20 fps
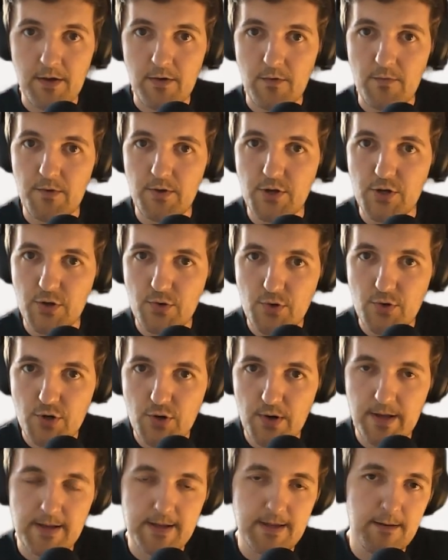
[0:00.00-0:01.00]
which
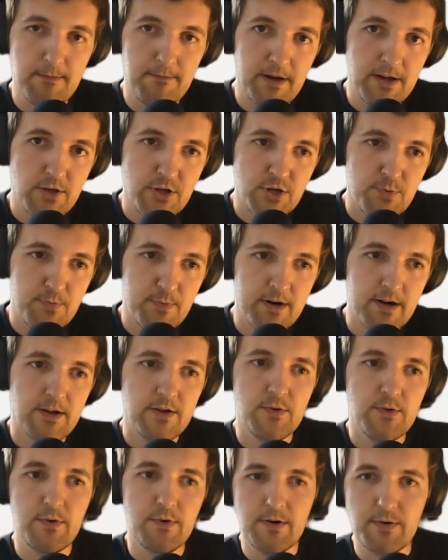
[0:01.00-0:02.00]
usually is the benchmark
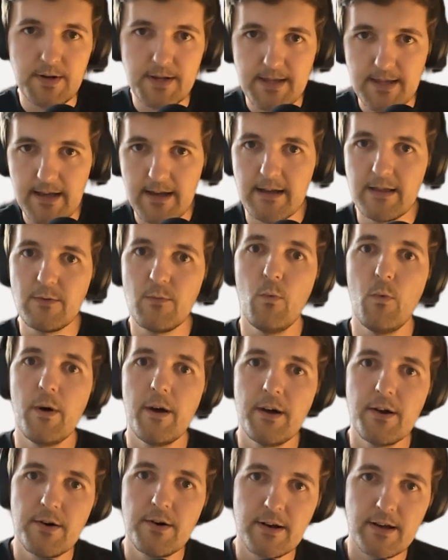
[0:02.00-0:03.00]
to understand
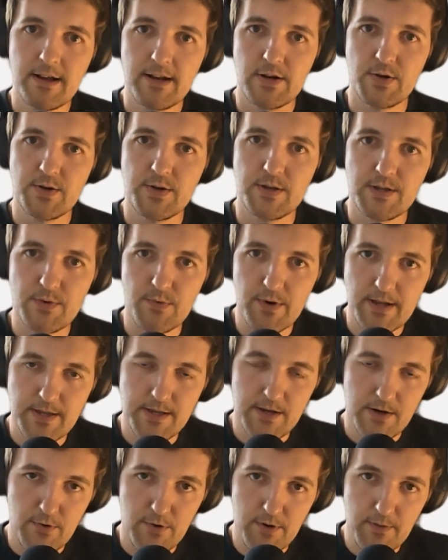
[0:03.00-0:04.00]
where interest rates
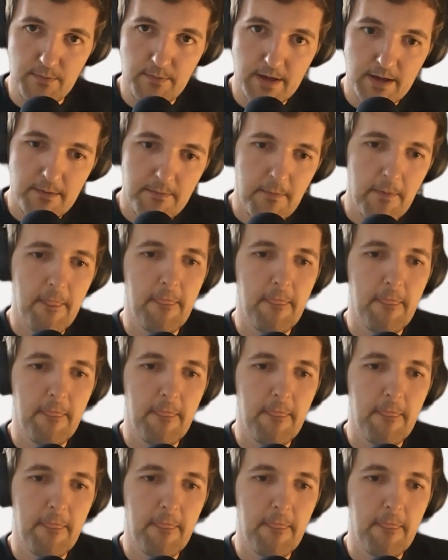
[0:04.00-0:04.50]
are going to be.